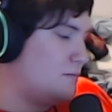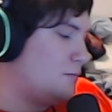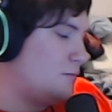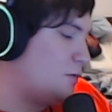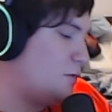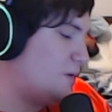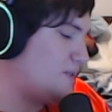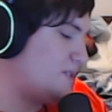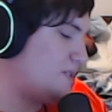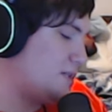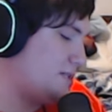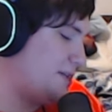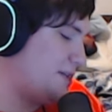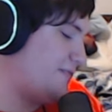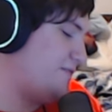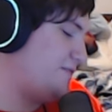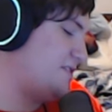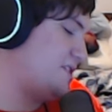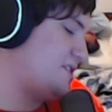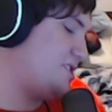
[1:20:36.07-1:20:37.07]
Well, what's the
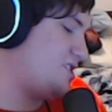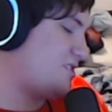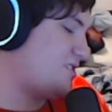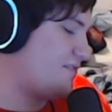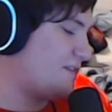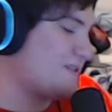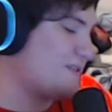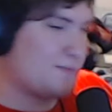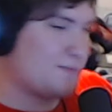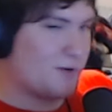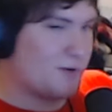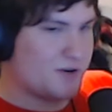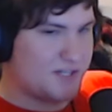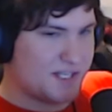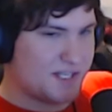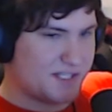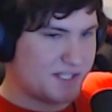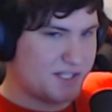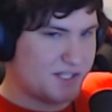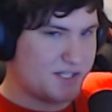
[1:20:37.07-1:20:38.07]
definition of a sport?
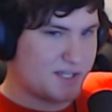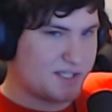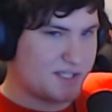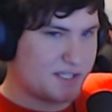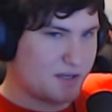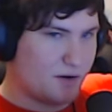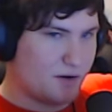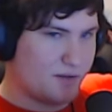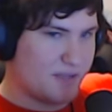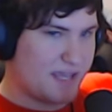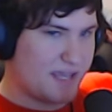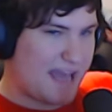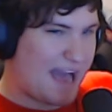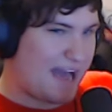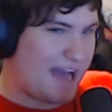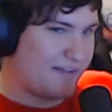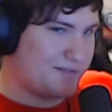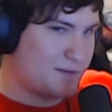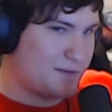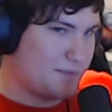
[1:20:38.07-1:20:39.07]
Does it just only
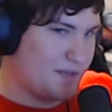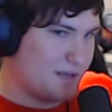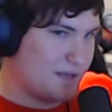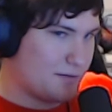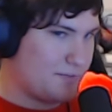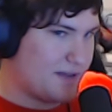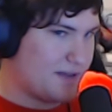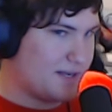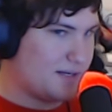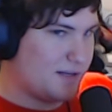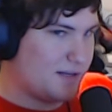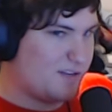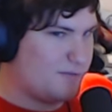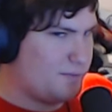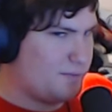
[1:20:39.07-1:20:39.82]
have to be competitive?